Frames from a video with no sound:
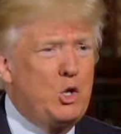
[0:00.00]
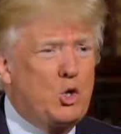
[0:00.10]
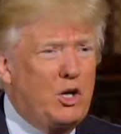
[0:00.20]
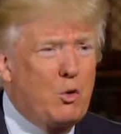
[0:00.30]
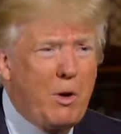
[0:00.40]

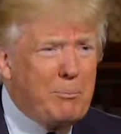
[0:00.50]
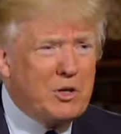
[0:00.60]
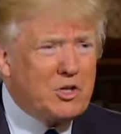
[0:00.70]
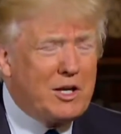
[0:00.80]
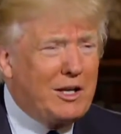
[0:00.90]
nuclear
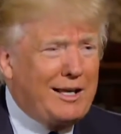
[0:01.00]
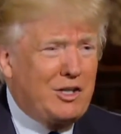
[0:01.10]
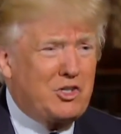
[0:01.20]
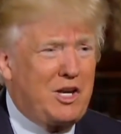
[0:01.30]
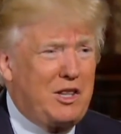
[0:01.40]
weapons. I'd like
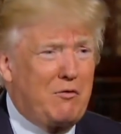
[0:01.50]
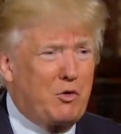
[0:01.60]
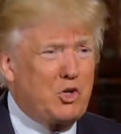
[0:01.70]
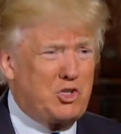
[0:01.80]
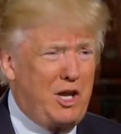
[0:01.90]
to say they're
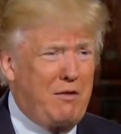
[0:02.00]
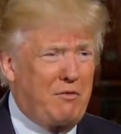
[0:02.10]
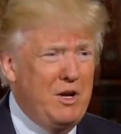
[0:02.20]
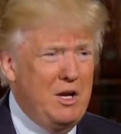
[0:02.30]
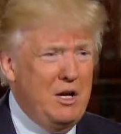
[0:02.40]
very
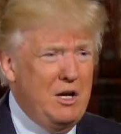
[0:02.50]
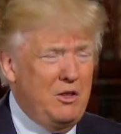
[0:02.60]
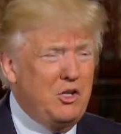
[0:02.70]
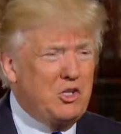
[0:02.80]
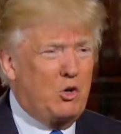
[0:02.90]
safe.
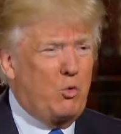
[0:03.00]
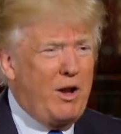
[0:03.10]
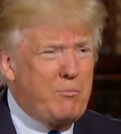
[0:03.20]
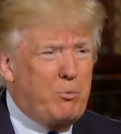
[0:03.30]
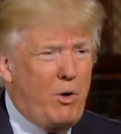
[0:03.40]
These are
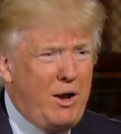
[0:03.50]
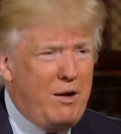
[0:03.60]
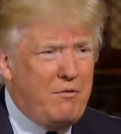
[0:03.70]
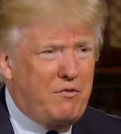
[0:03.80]
great, brave